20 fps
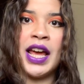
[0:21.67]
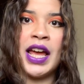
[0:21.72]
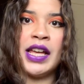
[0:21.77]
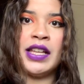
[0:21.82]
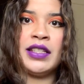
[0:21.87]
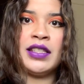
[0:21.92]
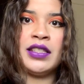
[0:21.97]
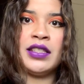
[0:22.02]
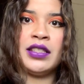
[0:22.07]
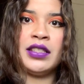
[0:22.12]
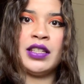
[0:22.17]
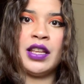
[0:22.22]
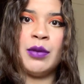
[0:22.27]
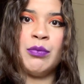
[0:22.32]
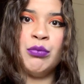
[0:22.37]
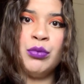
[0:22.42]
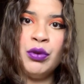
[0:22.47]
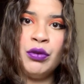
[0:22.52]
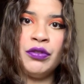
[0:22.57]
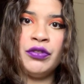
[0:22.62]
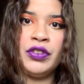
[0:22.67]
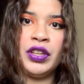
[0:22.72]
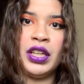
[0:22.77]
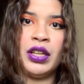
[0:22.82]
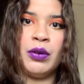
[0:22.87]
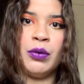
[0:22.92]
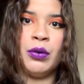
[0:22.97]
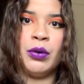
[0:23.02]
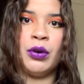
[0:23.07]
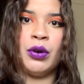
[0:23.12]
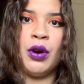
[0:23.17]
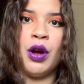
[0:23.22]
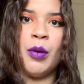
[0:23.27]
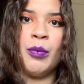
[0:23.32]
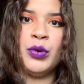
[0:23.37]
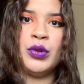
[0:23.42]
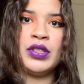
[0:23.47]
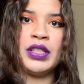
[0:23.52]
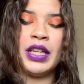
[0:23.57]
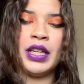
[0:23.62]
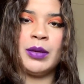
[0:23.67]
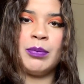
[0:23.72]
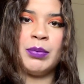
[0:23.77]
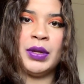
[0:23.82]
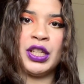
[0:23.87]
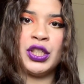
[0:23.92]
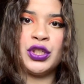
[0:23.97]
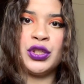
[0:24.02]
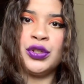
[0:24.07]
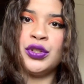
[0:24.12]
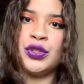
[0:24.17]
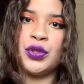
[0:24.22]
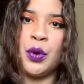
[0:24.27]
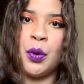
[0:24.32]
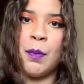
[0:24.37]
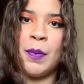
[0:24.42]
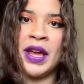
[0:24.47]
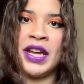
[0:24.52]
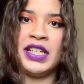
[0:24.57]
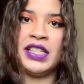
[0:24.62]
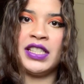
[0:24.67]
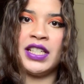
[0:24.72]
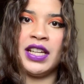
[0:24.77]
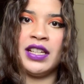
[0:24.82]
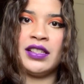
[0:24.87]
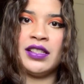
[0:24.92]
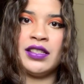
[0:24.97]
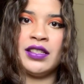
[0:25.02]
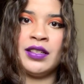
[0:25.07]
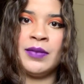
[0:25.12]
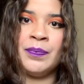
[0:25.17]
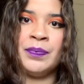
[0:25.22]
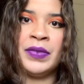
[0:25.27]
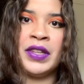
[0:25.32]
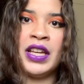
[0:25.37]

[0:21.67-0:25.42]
as a movie or almost like pictures or paintings.